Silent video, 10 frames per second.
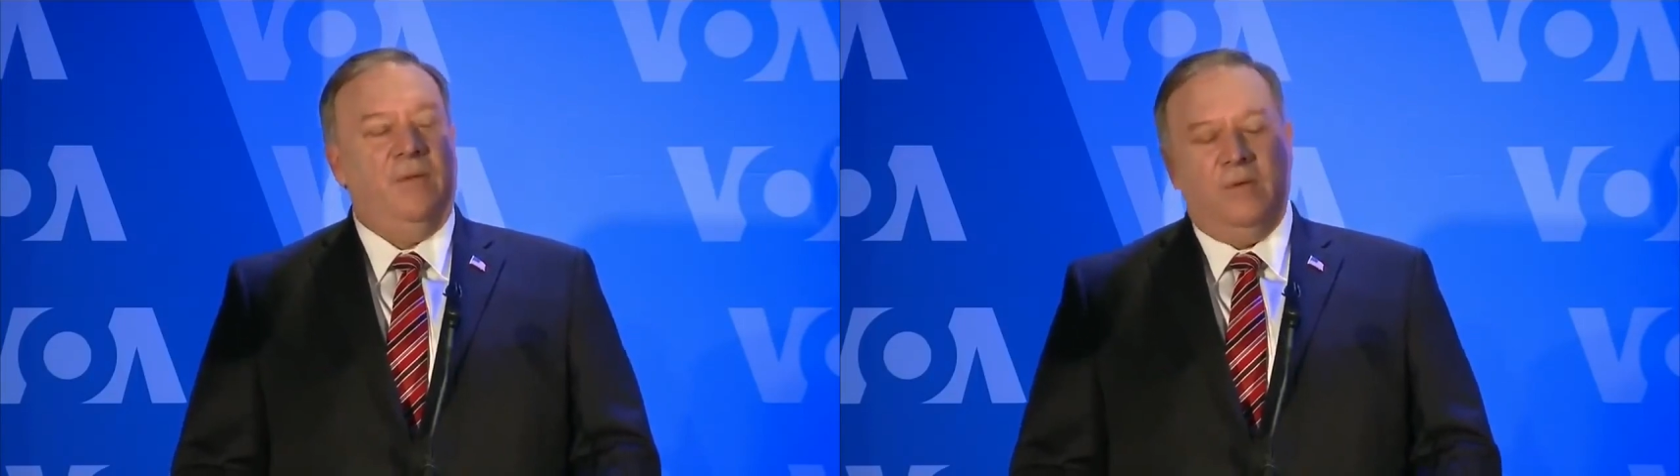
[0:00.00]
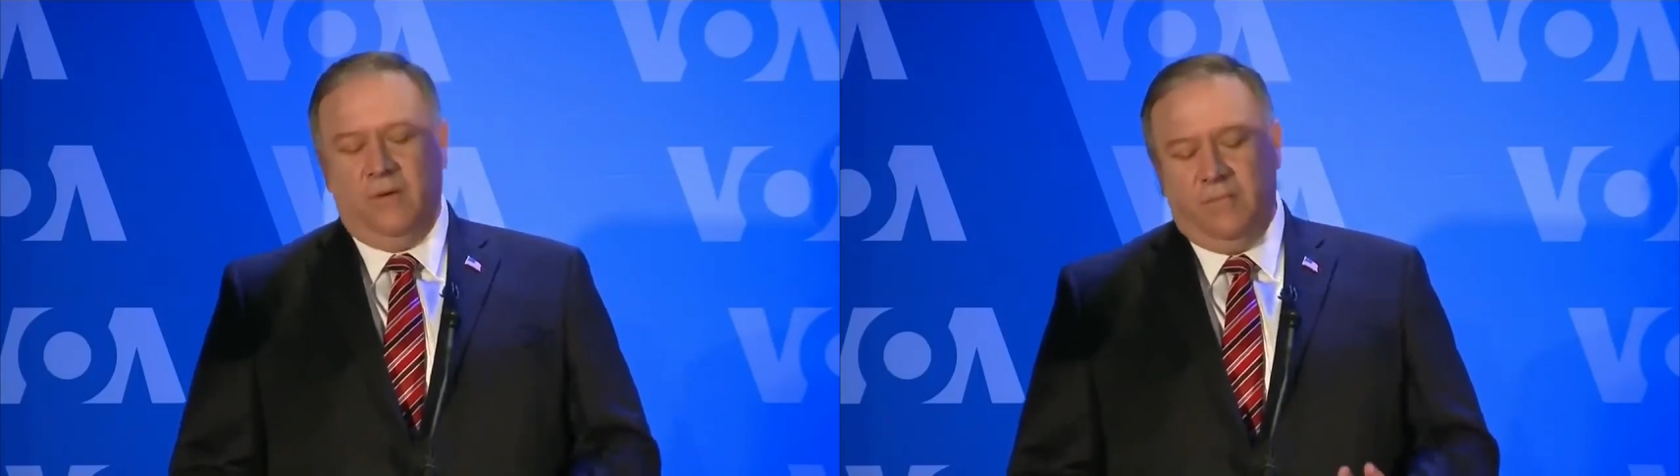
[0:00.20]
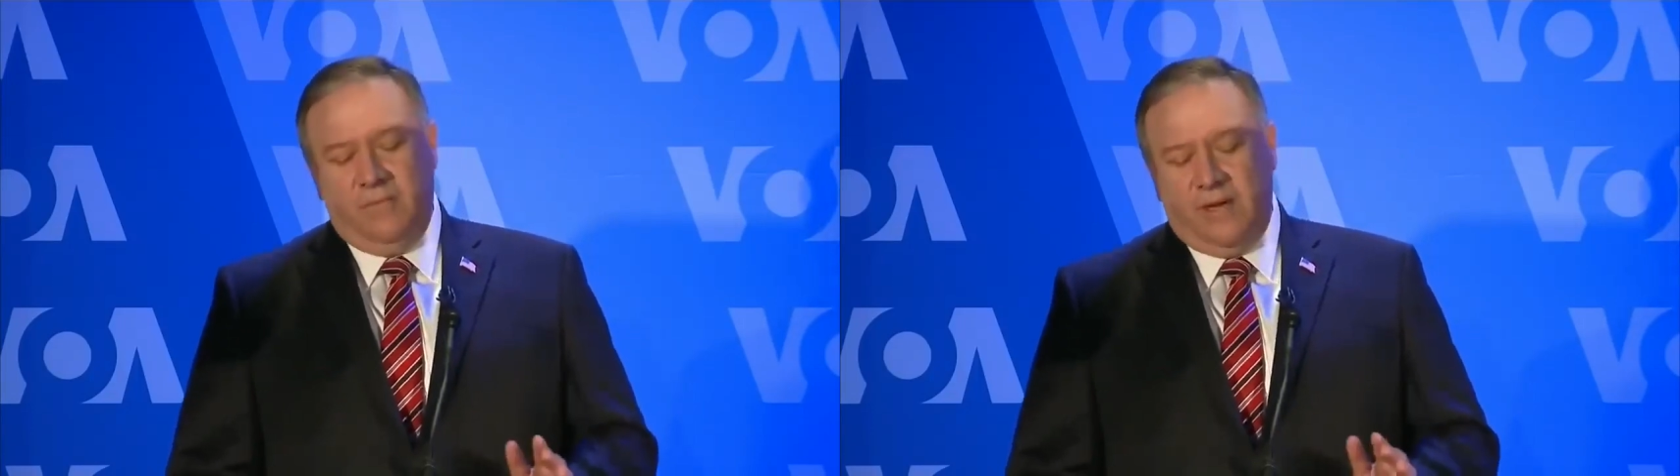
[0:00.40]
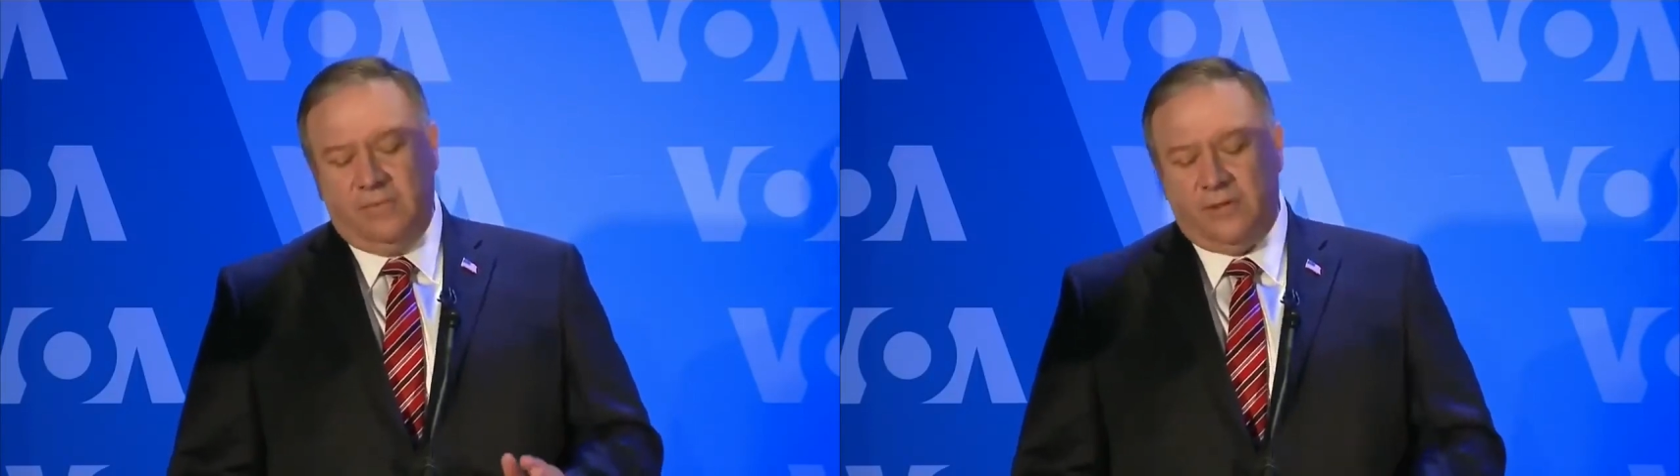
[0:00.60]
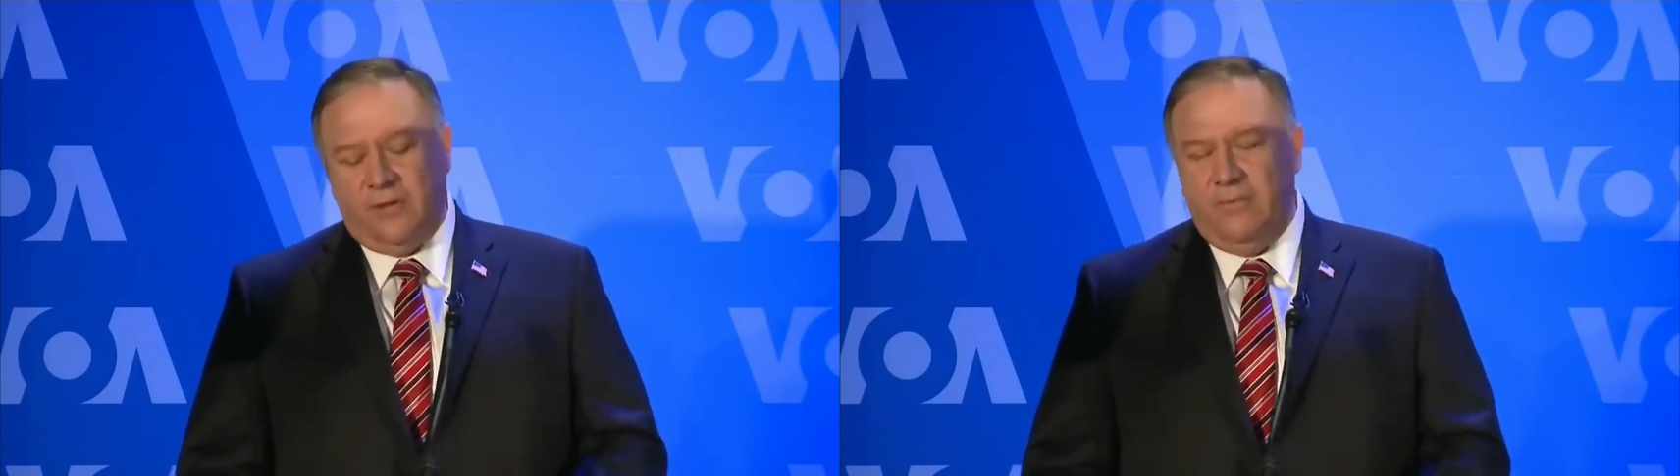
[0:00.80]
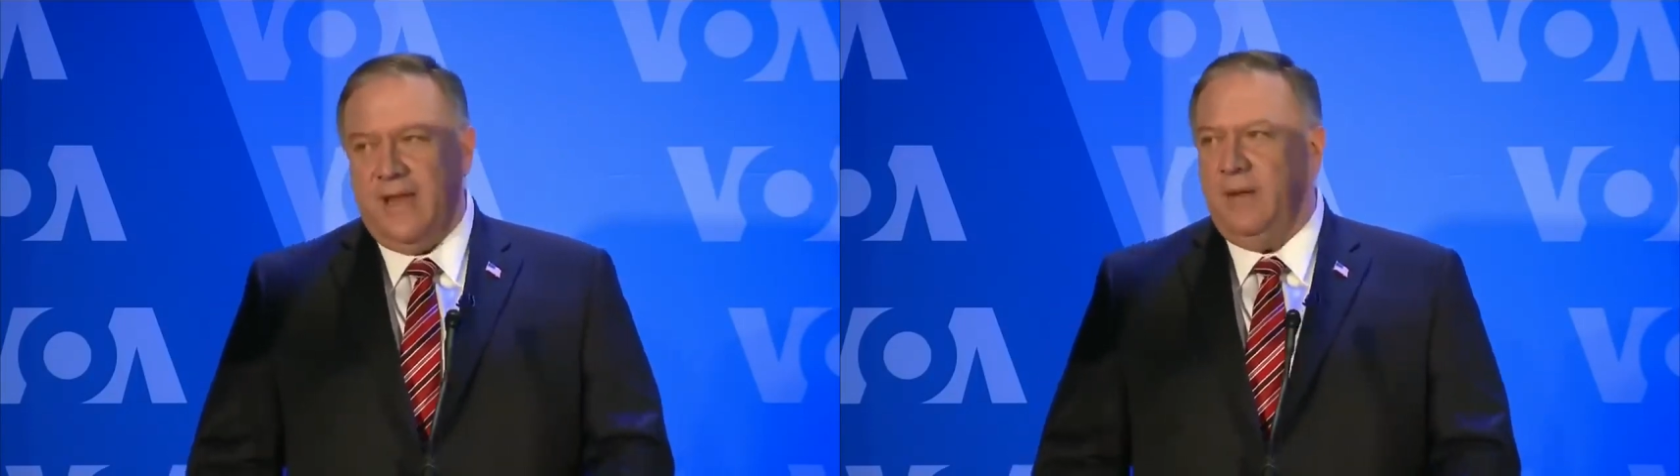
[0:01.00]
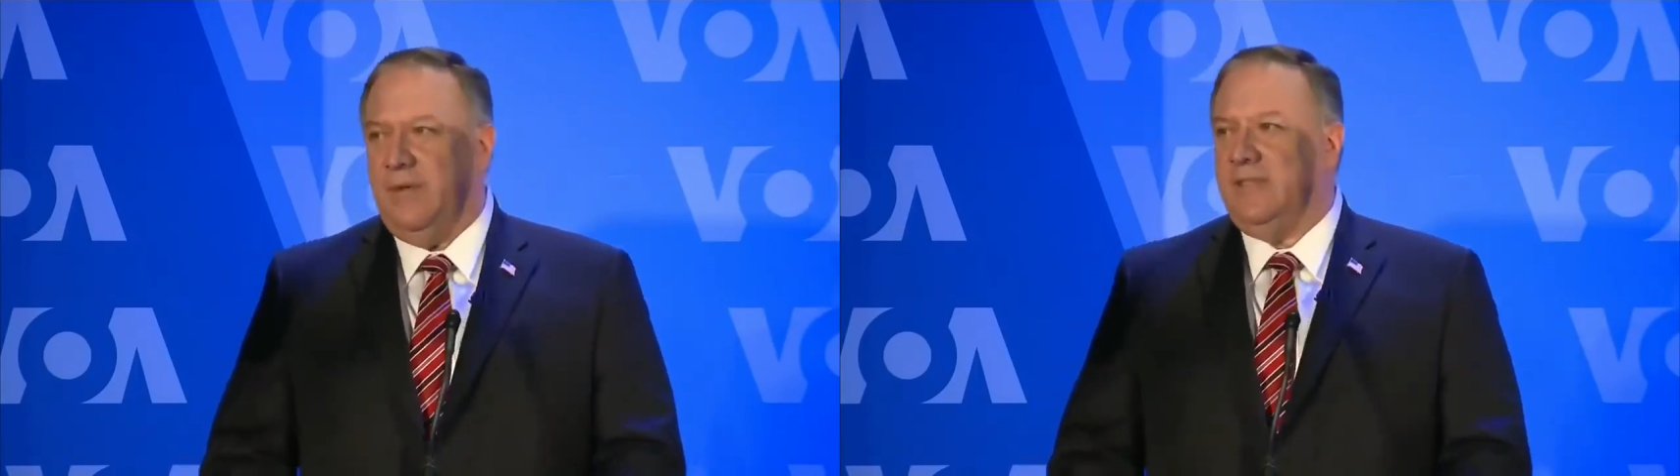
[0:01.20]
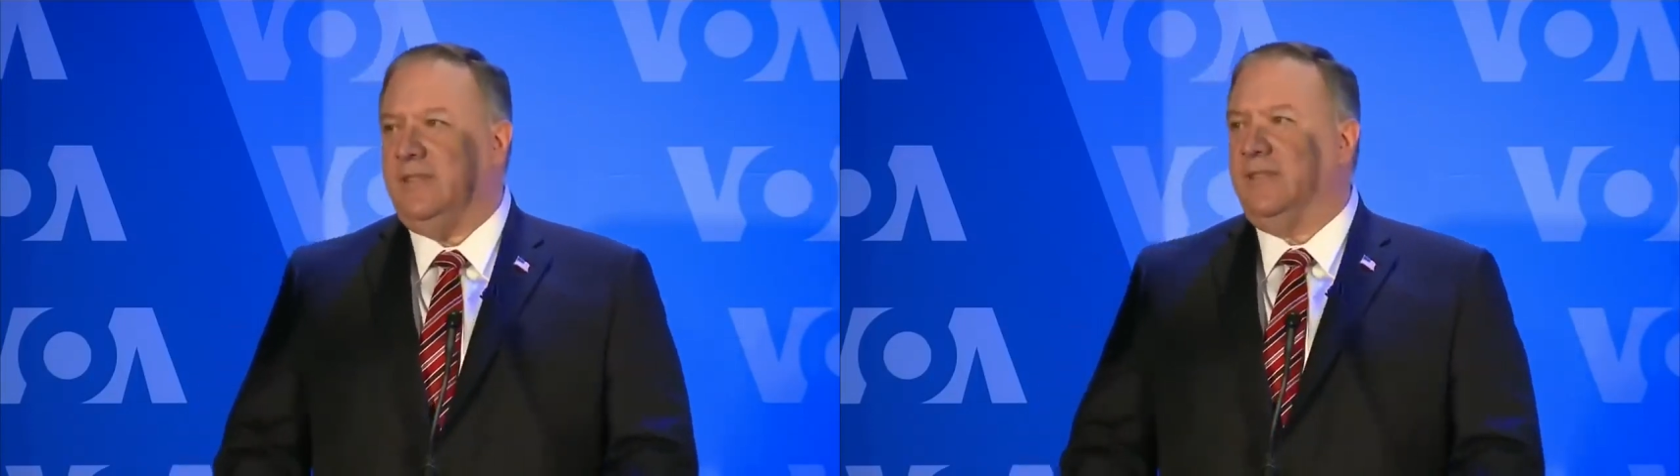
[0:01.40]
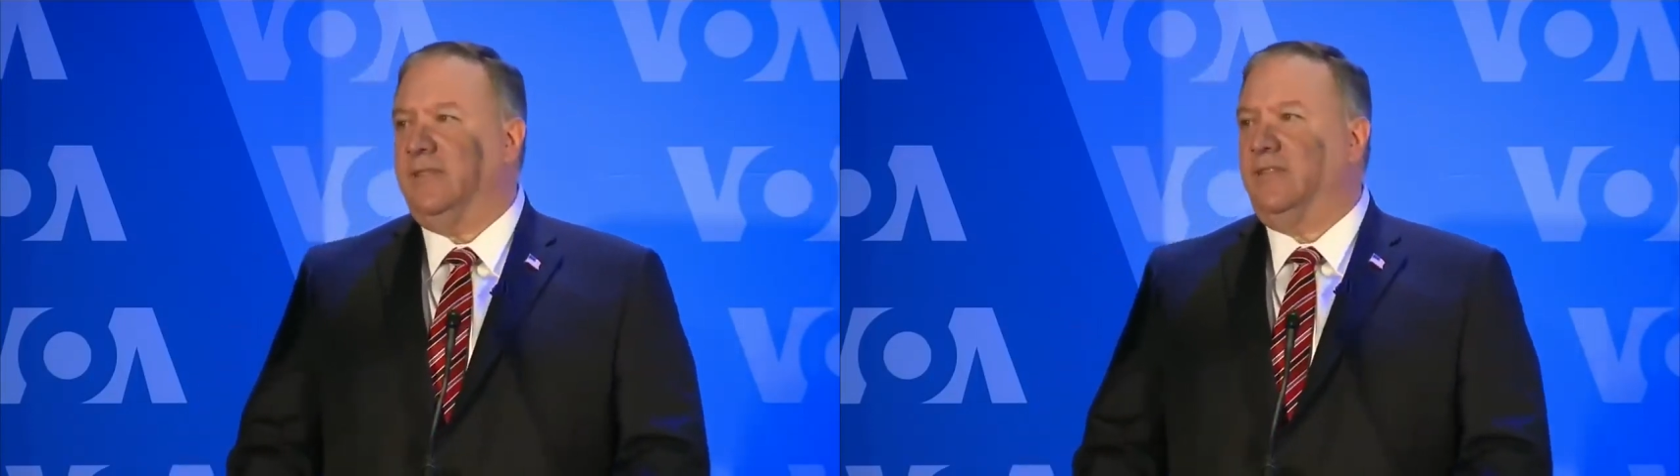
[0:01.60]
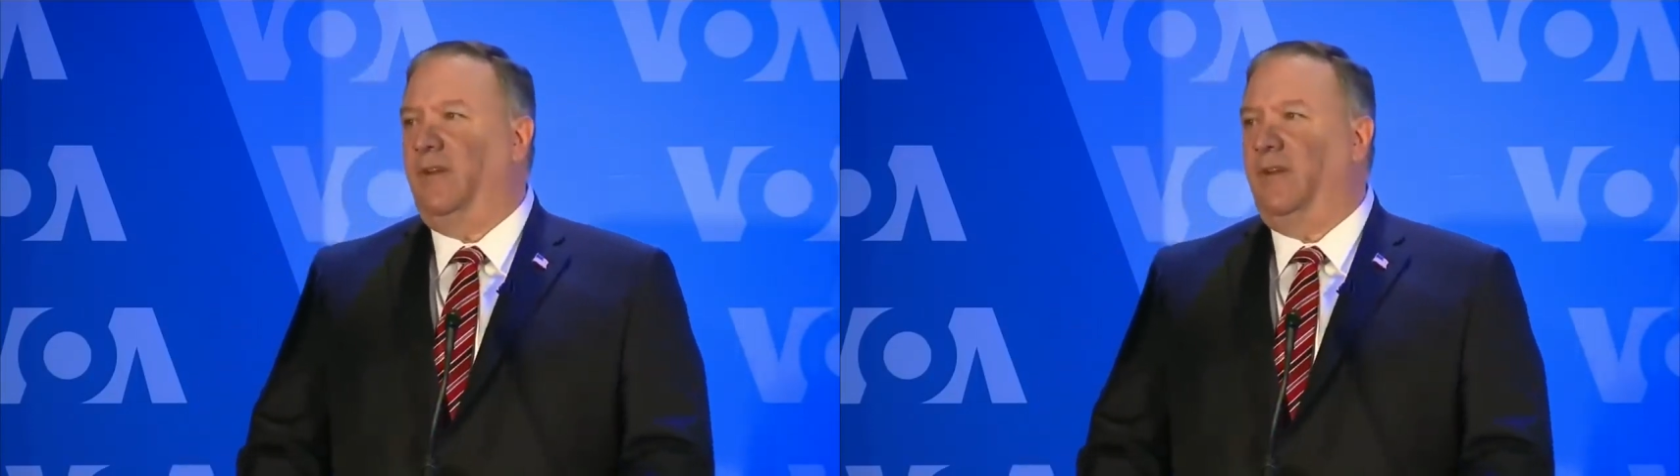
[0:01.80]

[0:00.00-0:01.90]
And there were, I'm sure, many reasons.